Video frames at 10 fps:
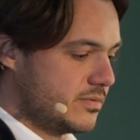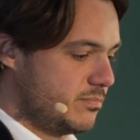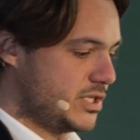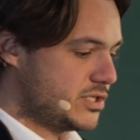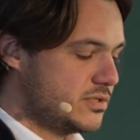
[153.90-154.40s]

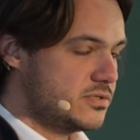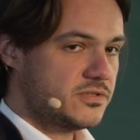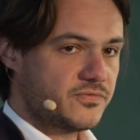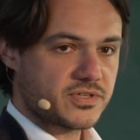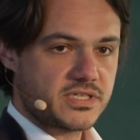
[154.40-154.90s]
missions
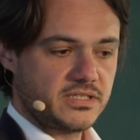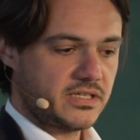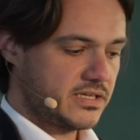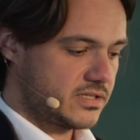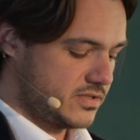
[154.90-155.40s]
for
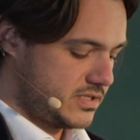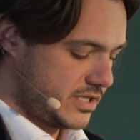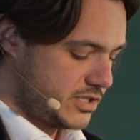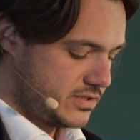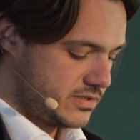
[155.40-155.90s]
satellite
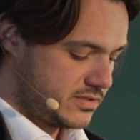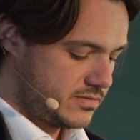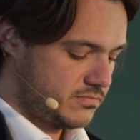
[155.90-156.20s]
constellations.